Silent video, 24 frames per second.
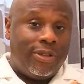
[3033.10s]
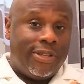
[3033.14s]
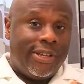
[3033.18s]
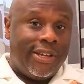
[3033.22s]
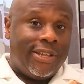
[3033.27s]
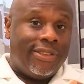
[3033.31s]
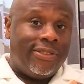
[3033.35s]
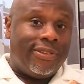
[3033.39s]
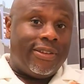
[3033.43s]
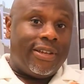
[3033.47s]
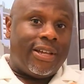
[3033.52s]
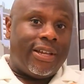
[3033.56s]
the
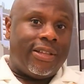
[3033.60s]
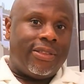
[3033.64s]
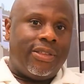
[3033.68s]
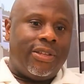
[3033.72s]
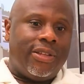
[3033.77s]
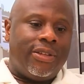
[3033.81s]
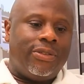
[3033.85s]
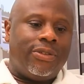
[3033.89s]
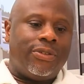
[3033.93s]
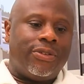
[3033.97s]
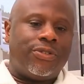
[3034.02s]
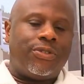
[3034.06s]
Indian
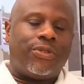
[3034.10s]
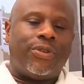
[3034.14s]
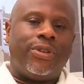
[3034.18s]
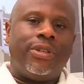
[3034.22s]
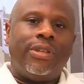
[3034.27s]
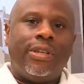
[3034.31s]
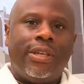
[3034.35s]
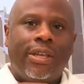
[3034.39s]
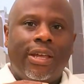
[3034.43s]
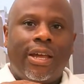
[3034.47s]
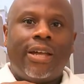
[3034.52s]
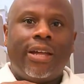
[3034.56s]
industry,
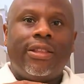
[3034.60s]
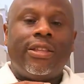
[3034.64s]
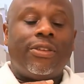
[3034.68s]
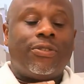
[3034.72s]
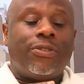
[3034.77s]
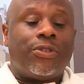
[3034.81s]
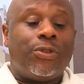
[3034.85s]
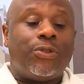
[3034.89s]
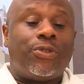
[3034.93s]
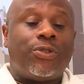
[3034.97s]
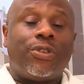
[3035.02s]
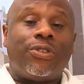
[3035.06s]
and
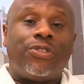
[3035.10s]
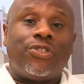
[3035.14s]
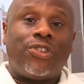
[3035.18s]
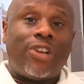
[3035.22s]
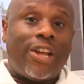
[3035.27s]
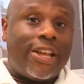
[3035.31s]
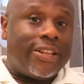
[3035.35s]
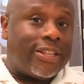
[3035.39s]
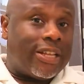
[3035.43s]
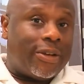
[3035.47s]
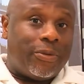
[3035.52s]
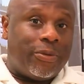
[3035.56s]
there's also
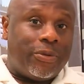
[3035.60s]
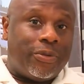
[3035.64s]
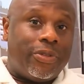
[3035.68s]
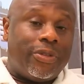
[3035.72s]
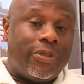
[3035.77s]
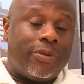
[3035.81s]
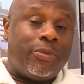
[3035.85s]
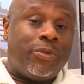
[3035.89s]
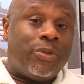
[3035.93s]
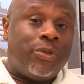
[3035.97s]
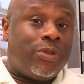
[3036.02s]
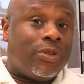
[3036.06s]
Chinawood,
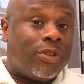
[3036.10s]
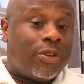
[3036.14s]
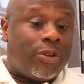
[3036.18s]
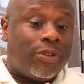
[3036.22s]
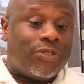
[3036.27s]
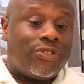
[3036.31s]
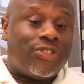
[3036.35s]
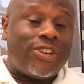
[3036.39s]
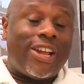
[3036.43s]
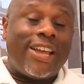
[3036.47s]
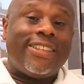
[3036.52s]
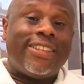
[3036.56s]

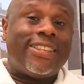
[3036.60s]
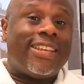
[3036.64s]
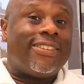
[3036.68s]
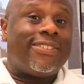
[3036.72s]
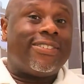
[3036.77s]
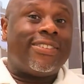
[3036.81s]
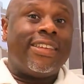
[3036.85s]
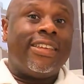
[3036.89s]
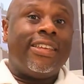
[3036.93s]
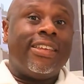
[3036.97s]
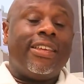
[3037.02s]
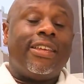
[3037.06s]
because
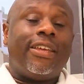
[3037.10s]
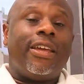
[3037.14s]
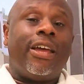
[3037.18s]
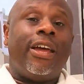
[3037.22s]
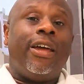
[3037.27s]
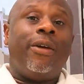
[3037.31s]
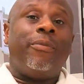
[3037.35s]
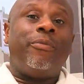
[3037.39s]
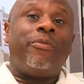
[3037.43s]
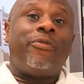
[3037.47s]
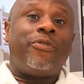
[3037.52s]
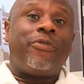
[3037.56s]
China's
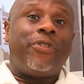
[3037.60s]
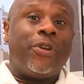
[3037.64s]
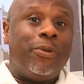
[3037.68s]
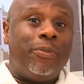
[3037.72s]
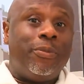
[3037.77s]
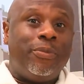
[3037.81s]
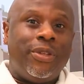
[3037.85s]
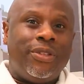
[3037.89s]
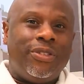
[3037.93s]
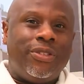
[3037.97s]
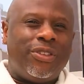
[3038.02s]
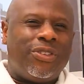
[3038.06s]

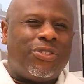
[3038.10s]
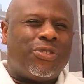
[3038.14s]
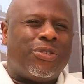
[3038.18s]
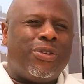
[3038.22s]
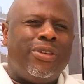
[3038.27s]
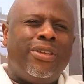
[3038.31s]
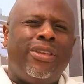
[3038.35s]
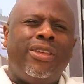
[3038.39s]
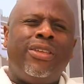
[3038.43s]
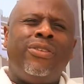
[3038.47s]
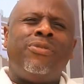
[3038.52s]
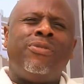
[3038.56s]
film
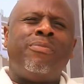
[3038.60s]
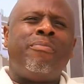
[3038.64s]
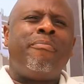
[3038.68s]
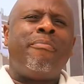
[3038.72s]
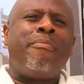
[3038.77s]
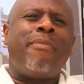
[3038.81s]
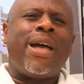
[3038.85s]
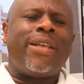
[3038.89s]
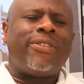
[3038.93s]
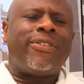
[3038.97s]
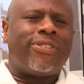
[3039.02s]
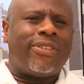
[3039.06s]
industry is
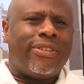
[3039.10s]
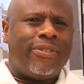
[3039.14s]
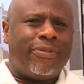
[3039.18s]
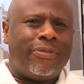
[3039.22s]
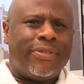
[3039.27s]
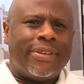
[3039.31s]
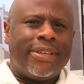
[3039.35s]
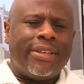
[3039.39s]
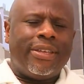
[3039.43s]
massive.